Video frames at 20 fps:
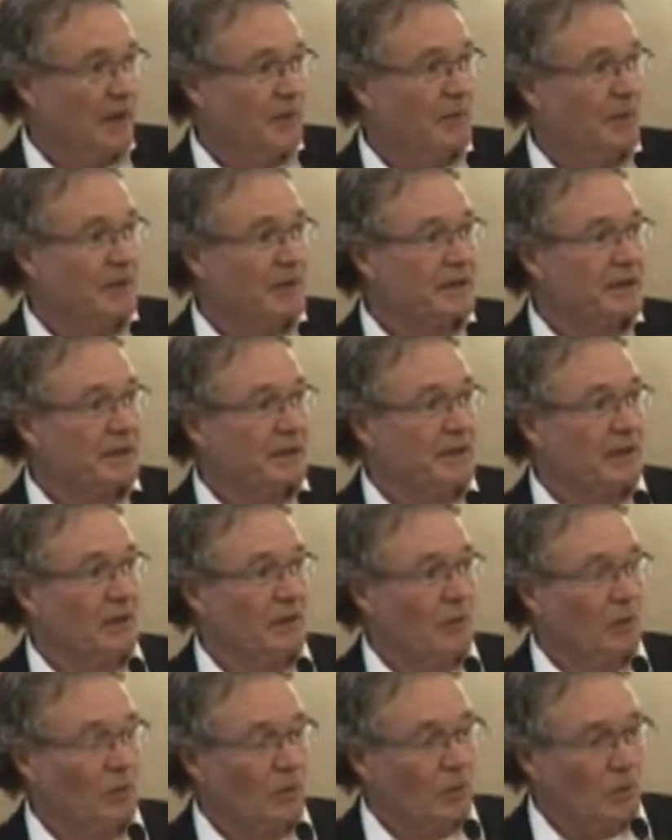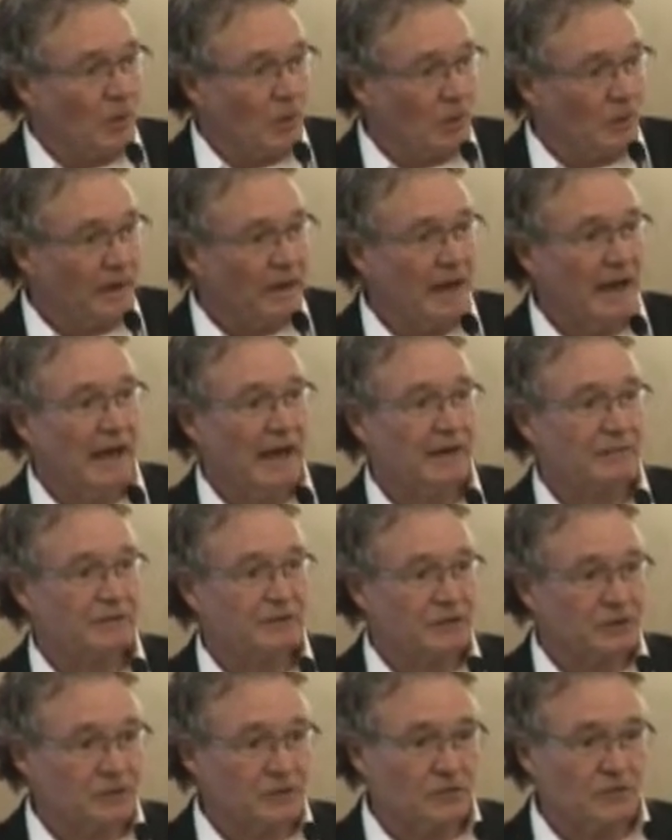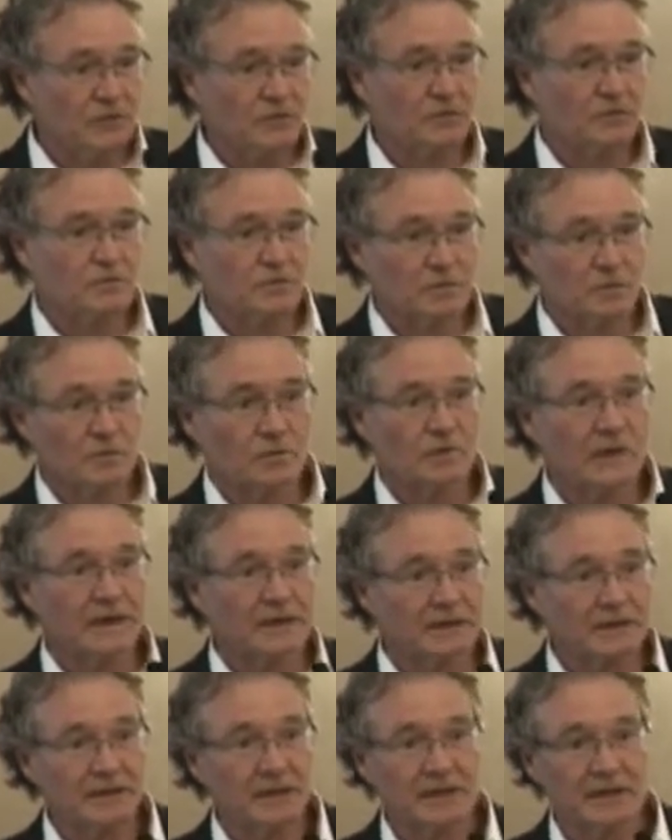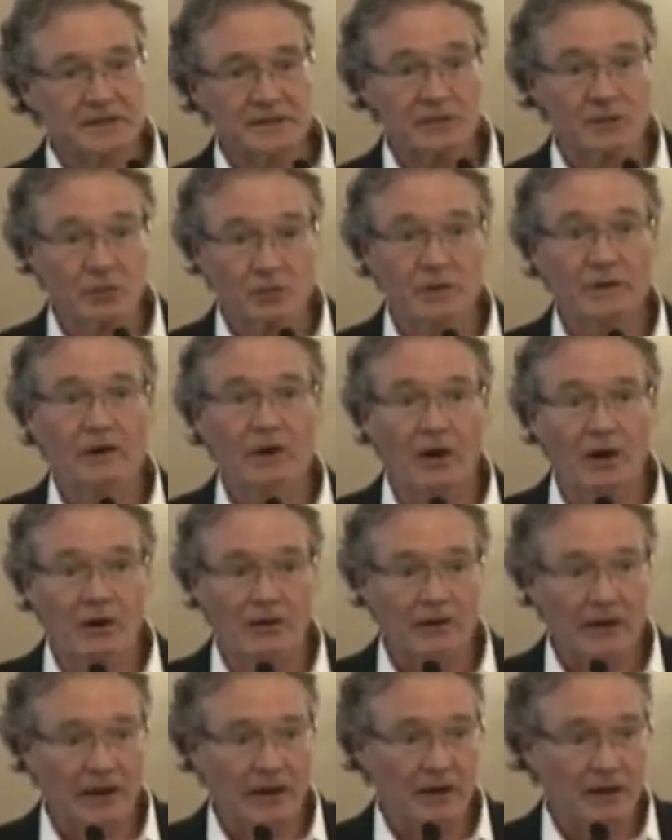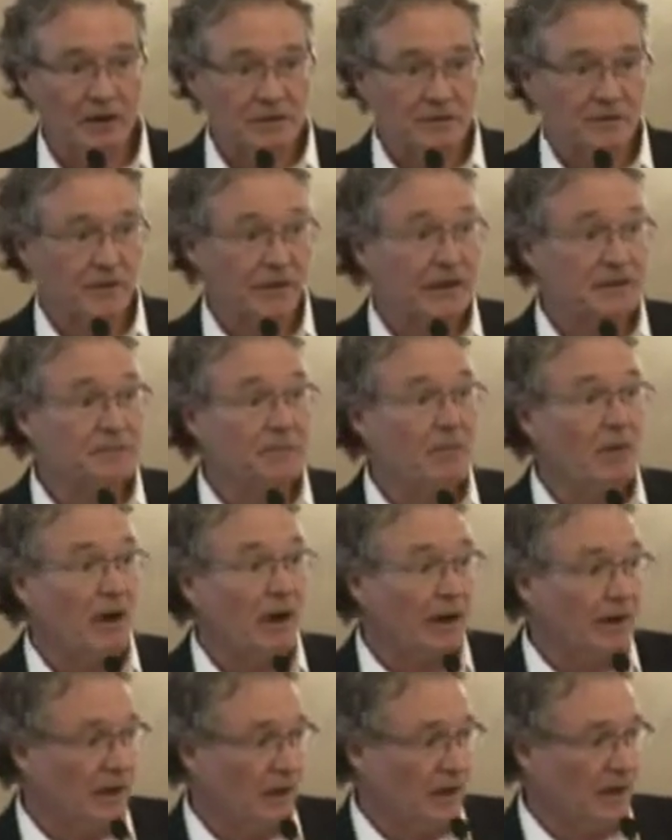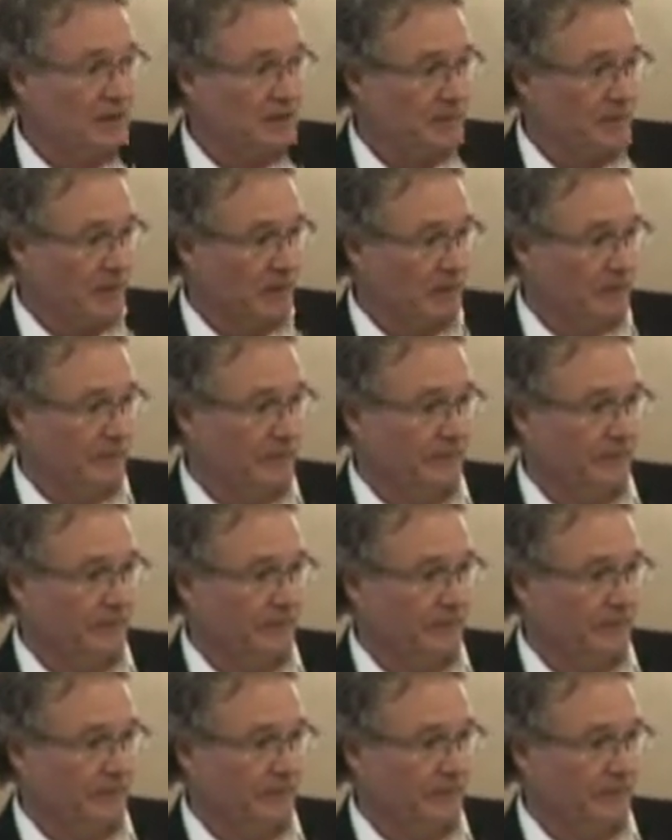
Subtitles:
But what we have to recognize that we are that hospital. That's my hospital.